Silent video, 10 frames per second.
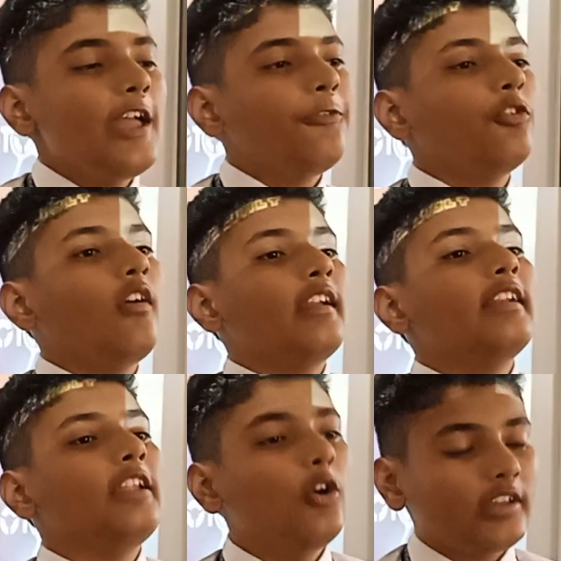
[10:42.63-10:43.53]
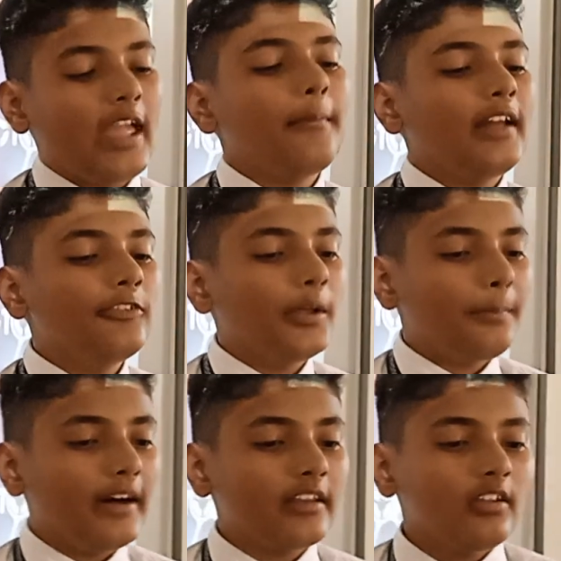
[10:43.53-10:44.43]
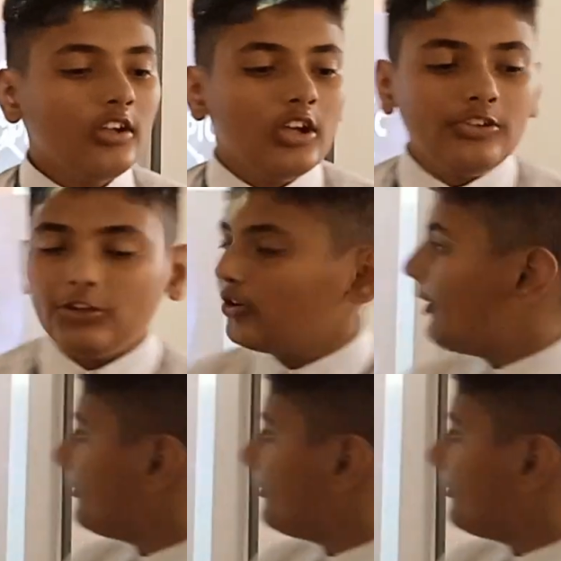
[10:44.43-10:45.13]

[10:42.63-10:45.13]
if you are a new game developer, you